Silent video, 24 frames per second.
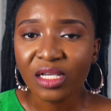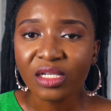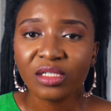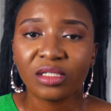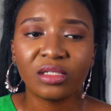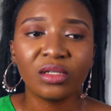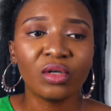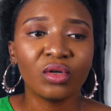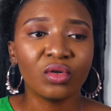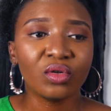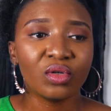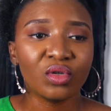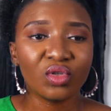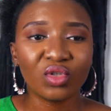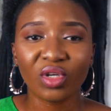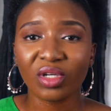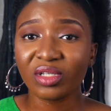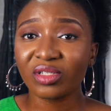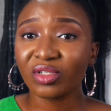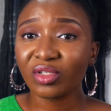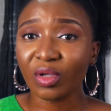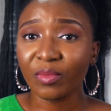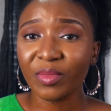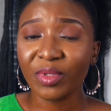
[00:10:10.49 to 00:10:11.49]
So you
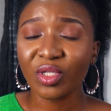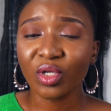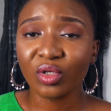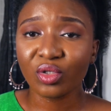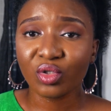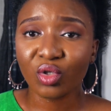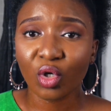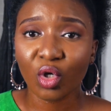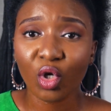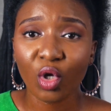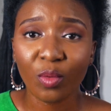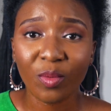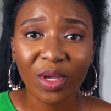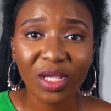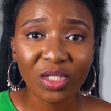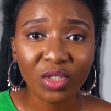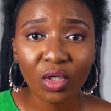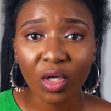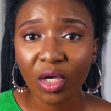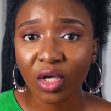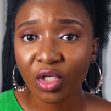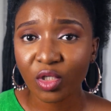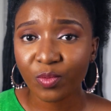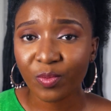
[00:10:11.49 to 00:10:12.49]
just submit all the documents,
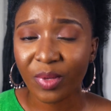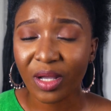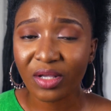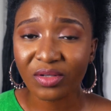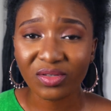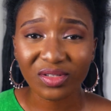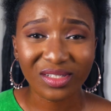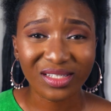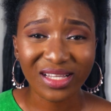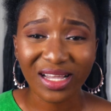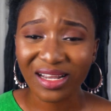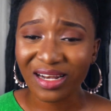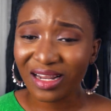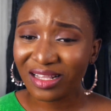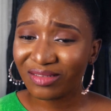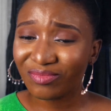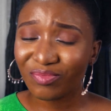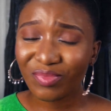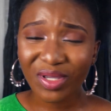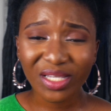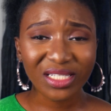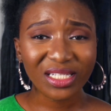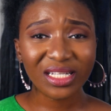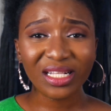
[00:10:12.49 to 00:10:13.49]
you and your spouse to sign,
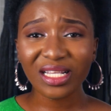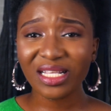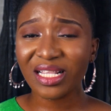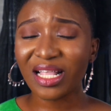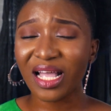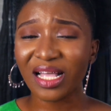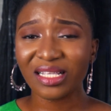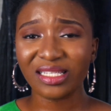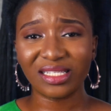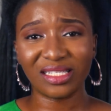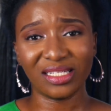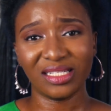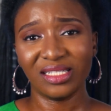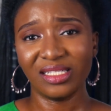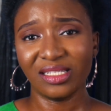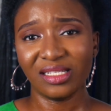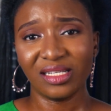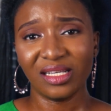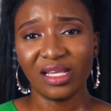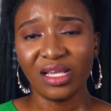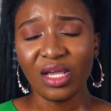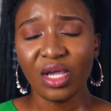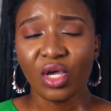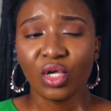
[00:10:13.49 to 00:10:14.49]
and basically that's it.